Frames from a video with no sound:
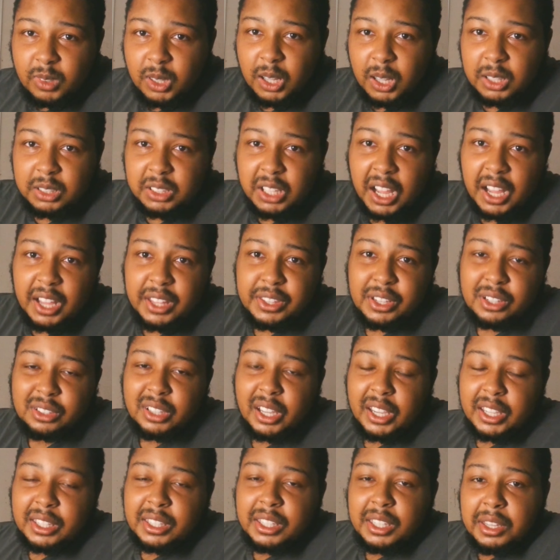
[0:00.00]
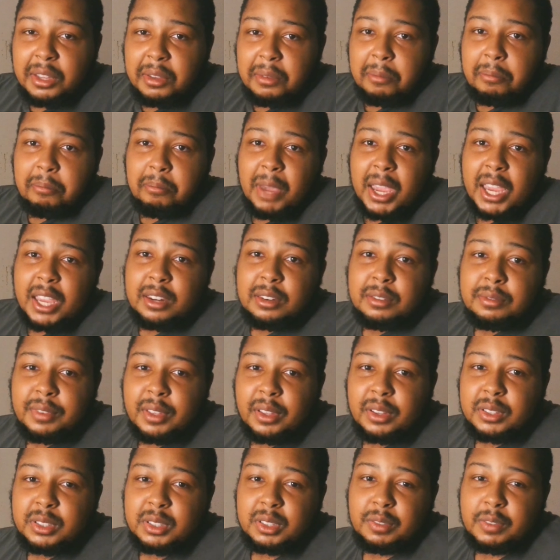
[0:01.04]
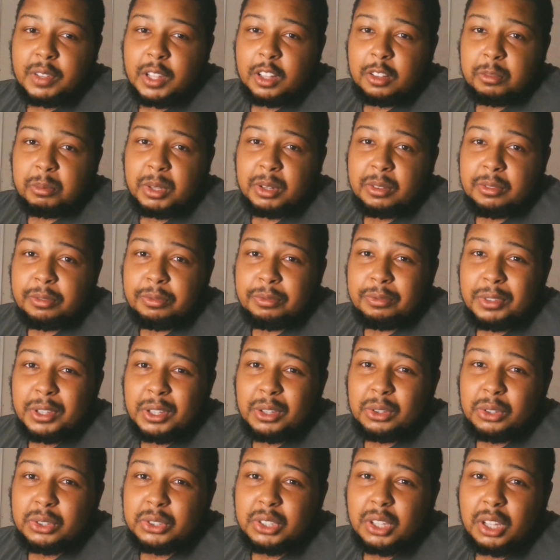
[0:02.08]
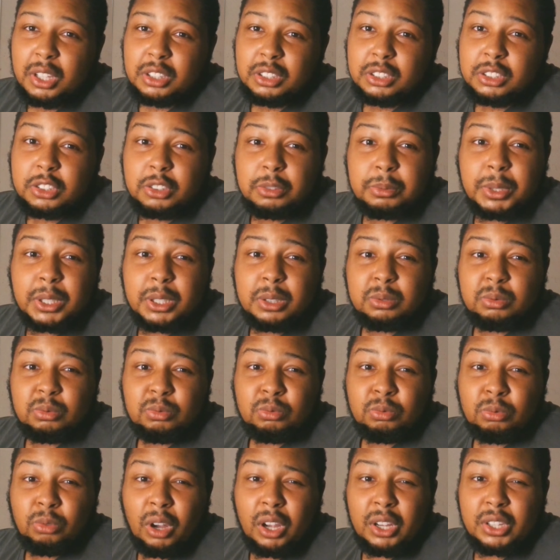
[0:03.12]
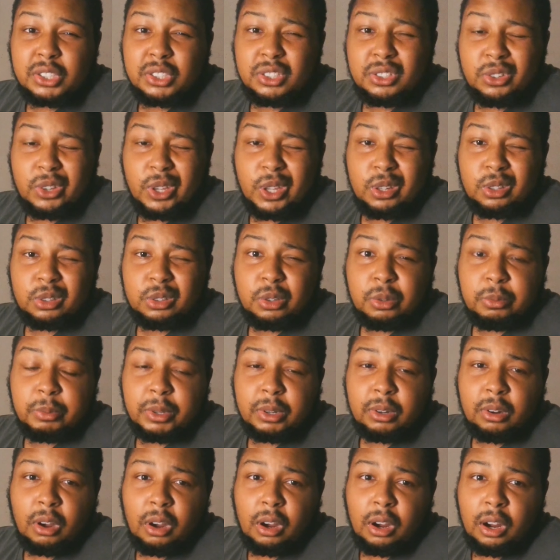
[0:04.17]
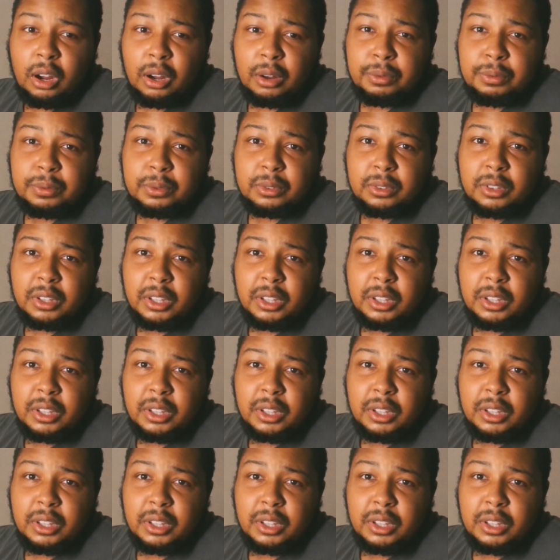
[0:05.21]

a lot of their like main villain development feels a little bit rushed and a little bit off.